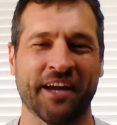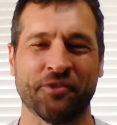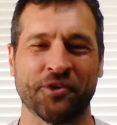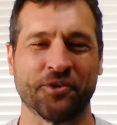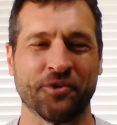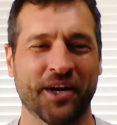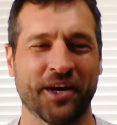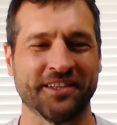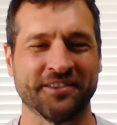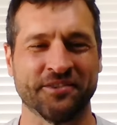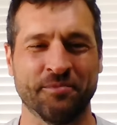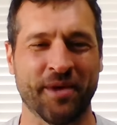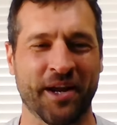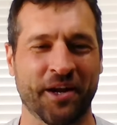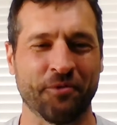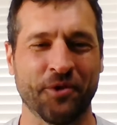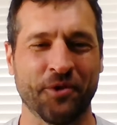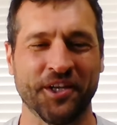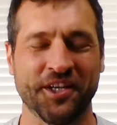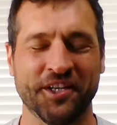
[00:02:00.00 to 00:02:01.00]
have regrets no matter
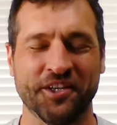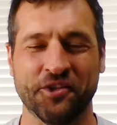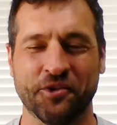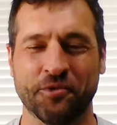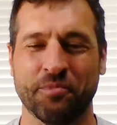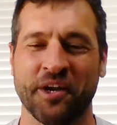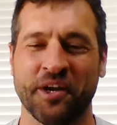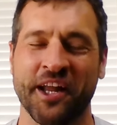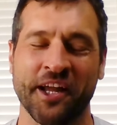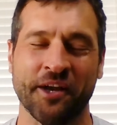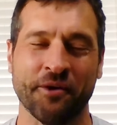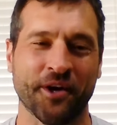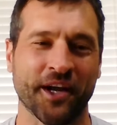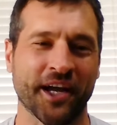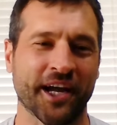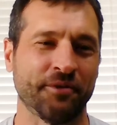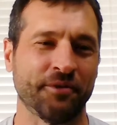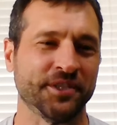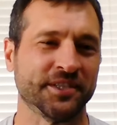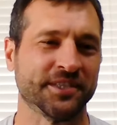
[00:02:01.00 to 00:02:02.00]
what you do. But anyway,
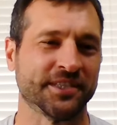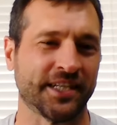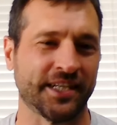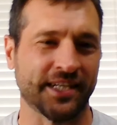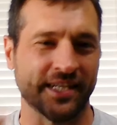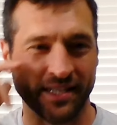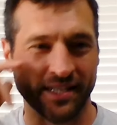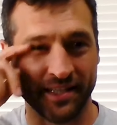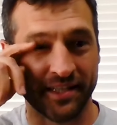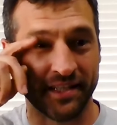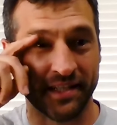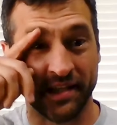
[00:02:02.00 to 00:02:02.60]
I was, I